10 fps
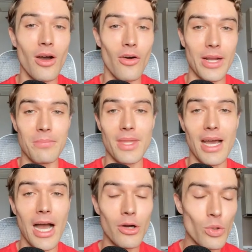All right,
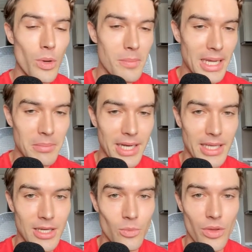how do we make
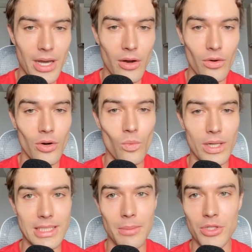money with our
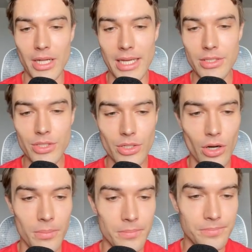WhatsApp chat? As you saw,